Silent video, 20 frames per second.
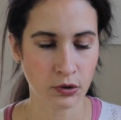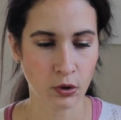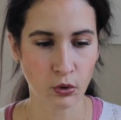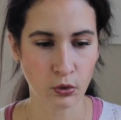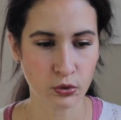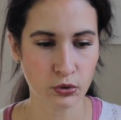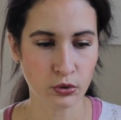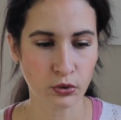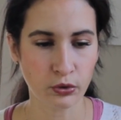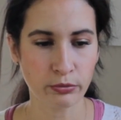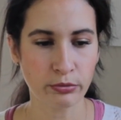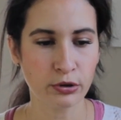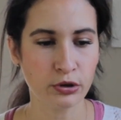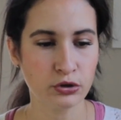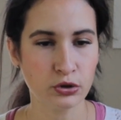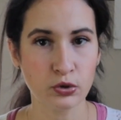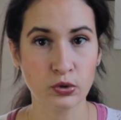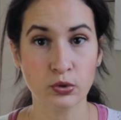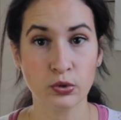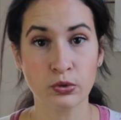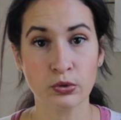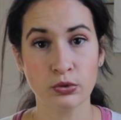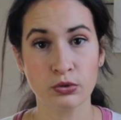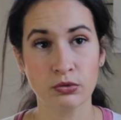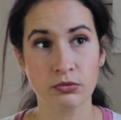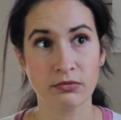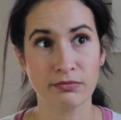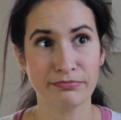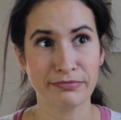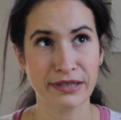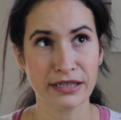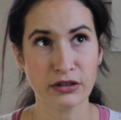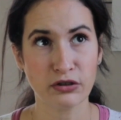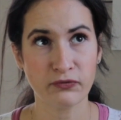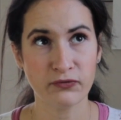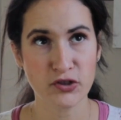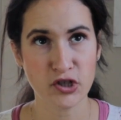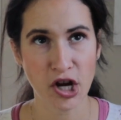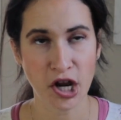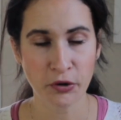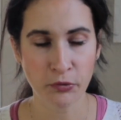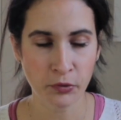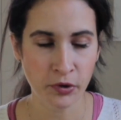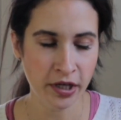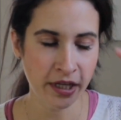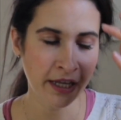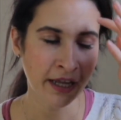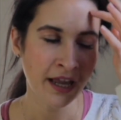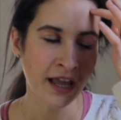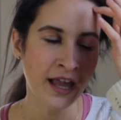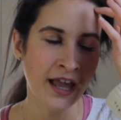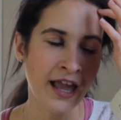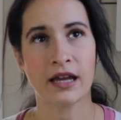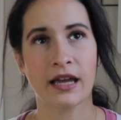October to mid of January.